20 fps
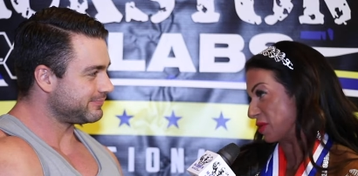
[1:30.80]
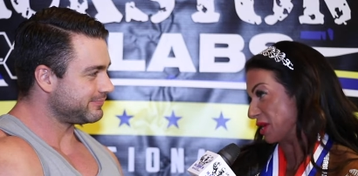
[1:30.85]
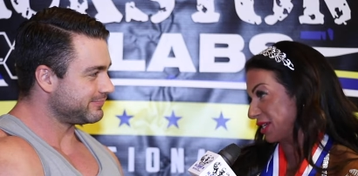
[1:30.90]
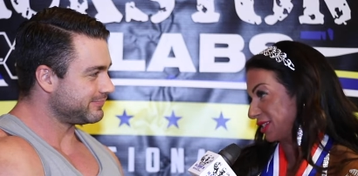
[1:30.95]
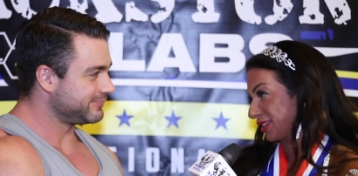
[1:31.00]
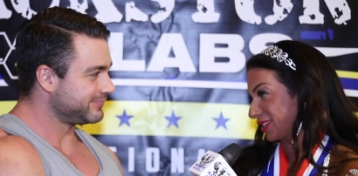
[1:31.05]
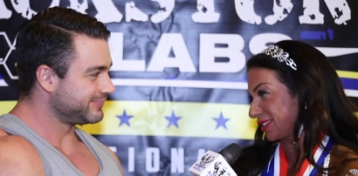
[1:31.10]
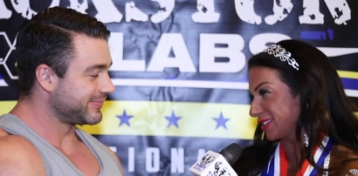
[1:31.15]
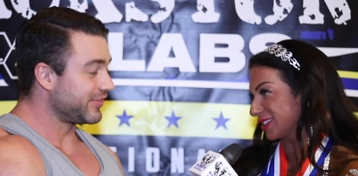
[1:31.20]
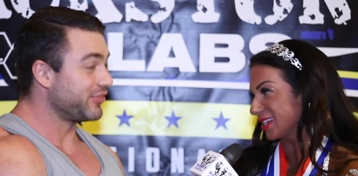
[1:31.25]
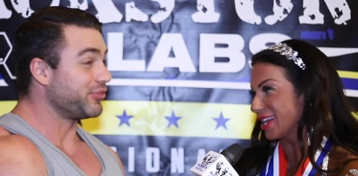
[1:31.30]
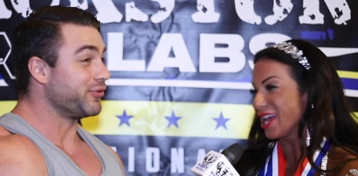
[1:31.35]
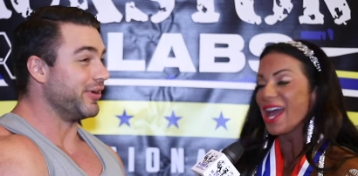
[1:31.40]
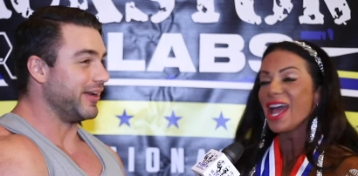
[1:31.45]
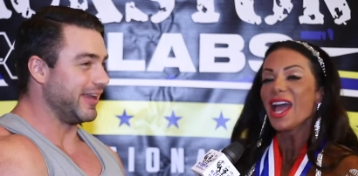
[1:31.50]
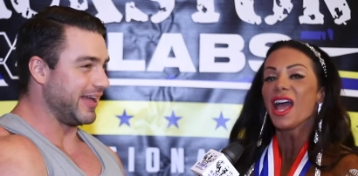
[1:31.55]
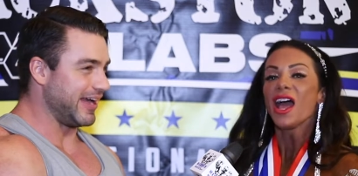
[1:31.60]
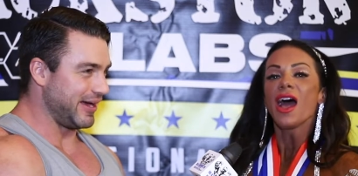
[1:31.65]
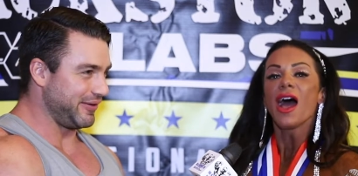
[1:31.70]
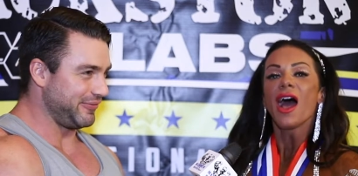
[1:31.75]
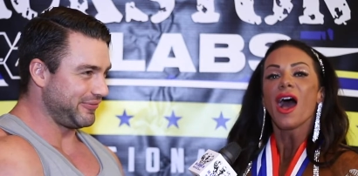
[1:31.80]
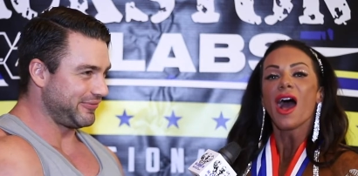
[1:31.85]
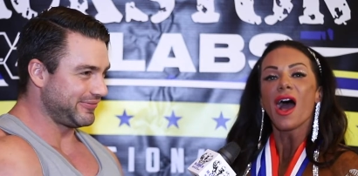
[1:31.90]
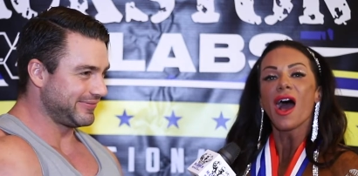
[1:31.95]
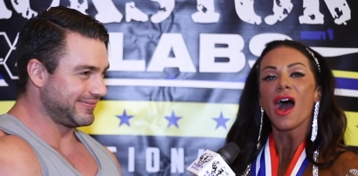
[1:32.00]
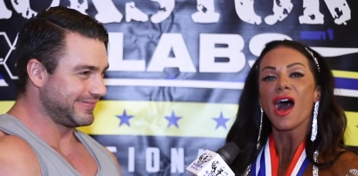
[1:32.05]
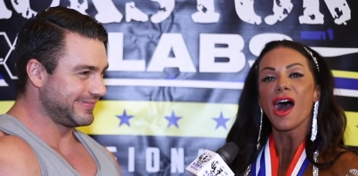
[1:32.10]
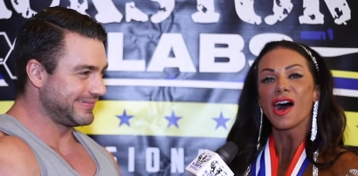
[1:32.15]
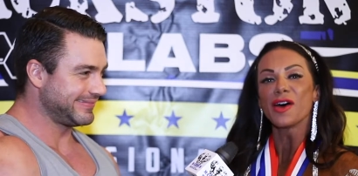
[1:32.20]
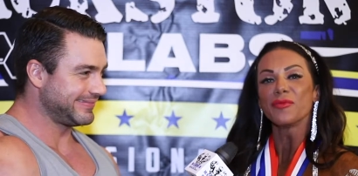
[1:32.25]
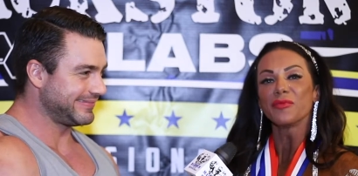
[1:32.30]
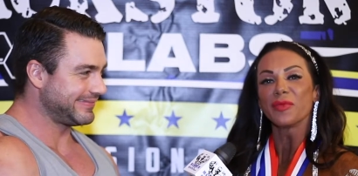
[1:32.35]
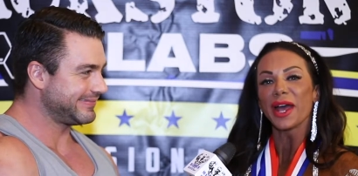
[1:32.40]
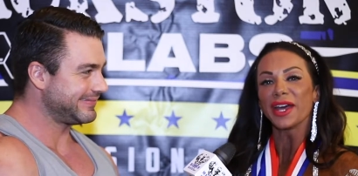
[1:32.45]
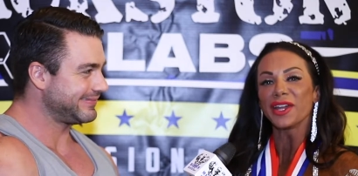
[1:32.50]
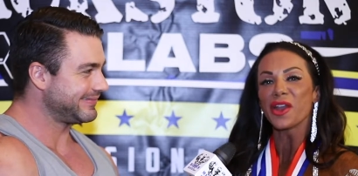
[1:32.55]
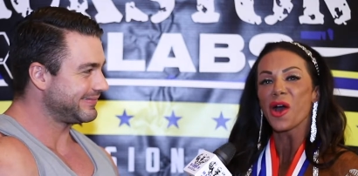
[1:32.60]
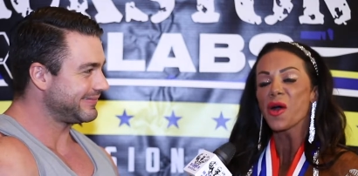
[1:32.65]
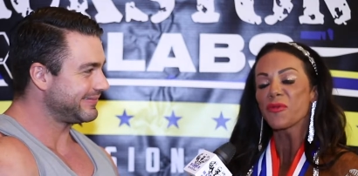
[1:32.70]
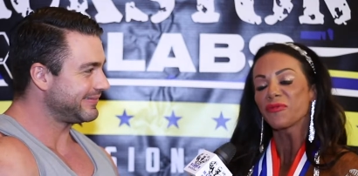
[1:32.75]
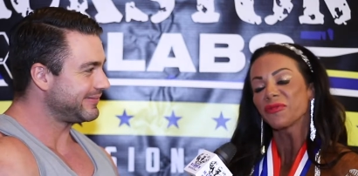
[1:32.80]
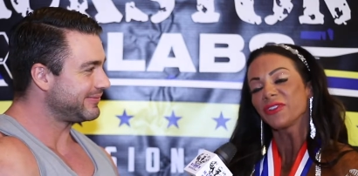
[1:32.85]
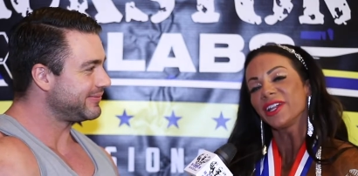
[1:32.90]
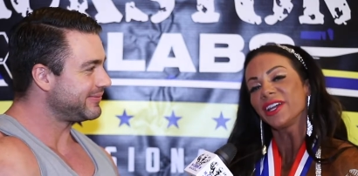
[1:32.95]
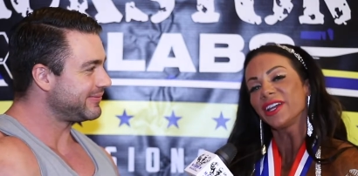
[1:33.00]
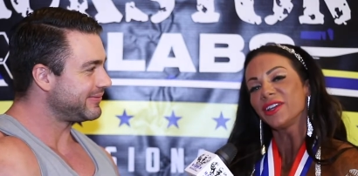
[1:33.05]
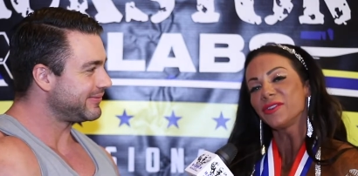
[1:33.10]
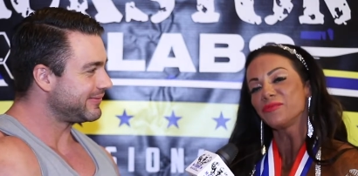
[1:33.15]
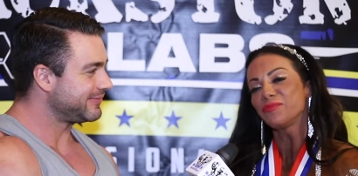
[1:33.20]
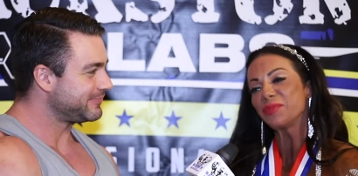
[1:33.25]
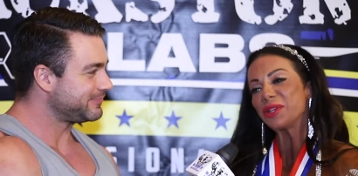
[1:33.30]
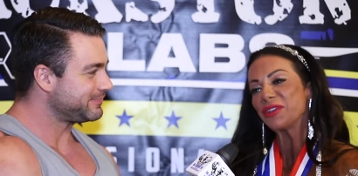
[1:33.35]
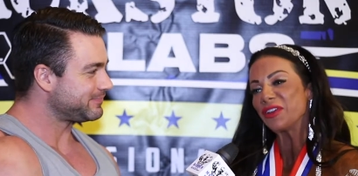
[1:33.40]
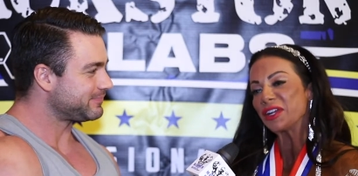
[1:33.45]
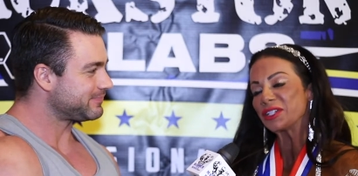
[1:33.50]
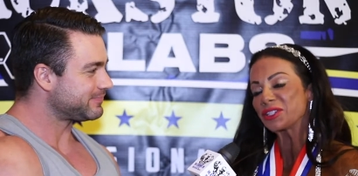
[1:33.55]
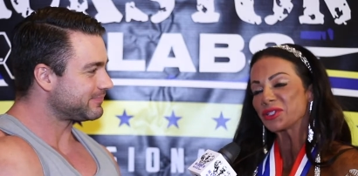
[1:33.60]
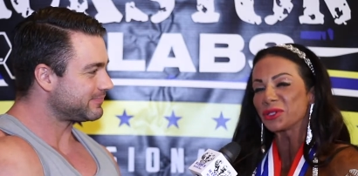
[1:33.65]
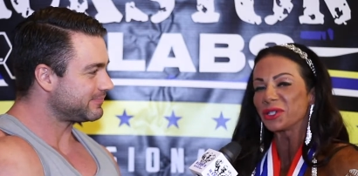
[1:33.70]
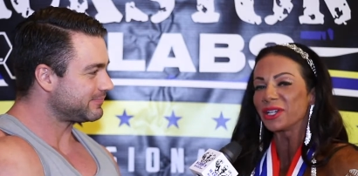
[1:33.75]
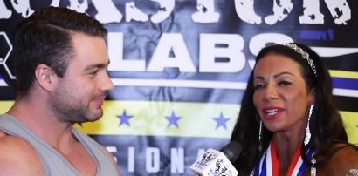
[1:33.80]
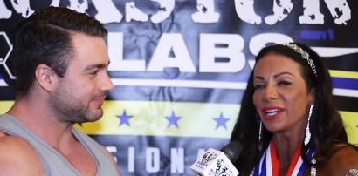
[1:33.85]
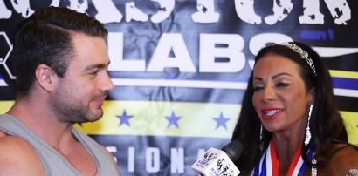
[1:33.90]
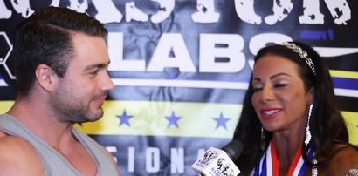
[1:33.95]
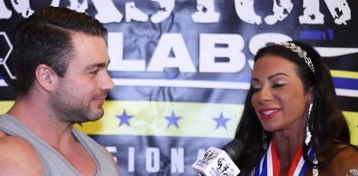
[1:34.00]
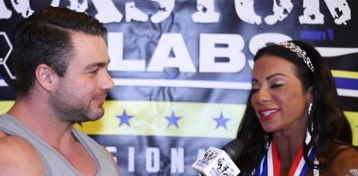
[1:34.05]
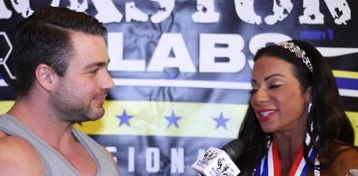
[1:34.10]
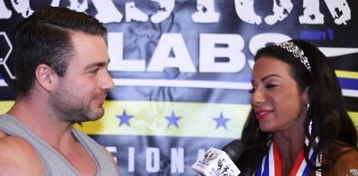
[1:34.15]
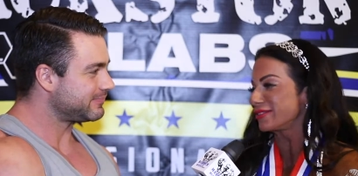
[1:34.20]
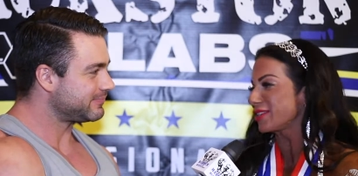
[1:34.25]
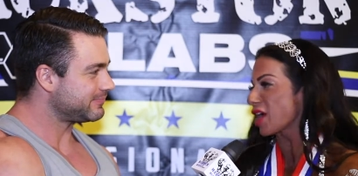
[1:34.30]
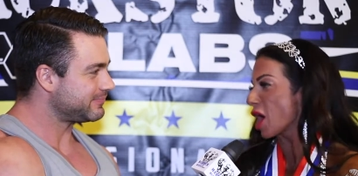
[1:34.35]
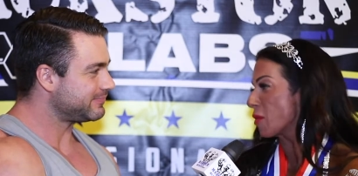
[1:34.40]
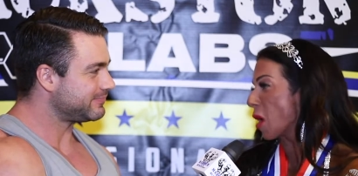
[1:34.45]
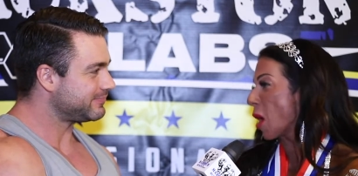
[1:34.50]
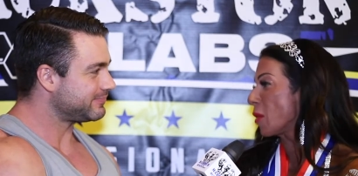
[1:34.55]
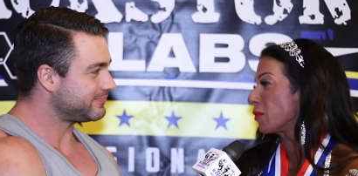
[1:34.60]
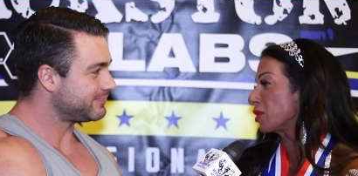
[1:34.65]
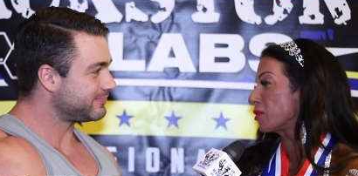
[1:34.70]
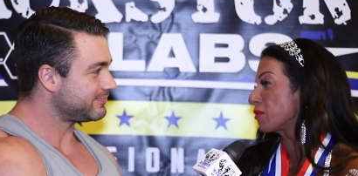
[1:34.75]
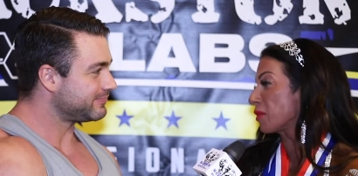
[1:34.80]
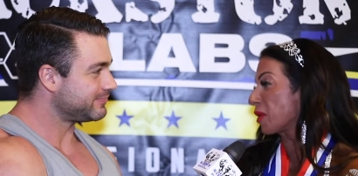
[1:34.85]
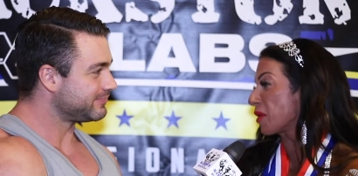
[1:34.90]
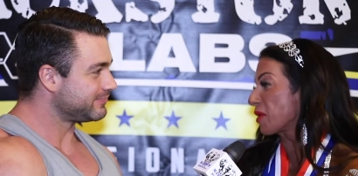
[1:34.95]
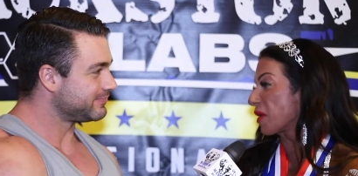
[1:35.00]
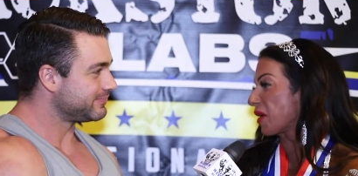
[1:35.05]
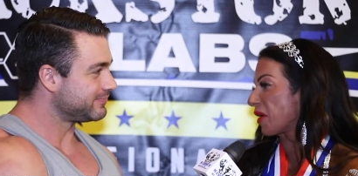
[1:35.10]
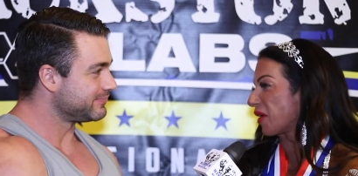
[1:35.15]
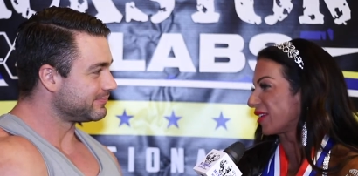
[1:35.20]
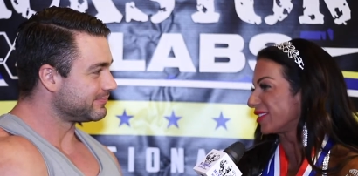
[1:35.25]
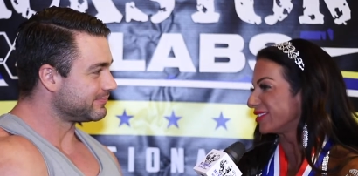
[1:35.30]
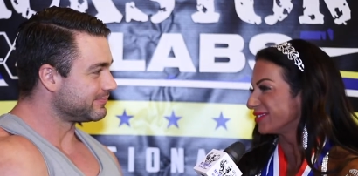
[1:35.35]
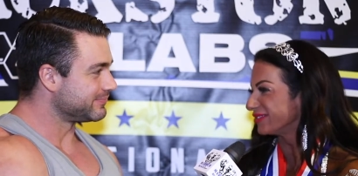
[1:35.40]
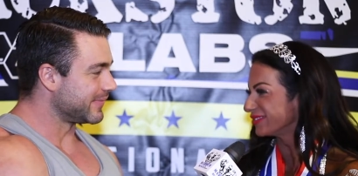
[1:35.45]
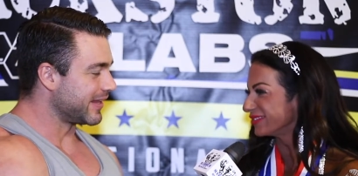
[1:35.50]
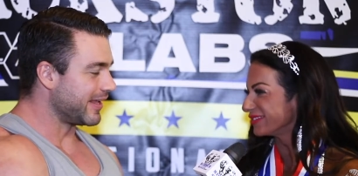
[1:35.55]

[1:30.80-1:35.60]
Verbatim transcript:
Speaker 1: weeks. Um, and hopefully be victorious and come home with a pro card.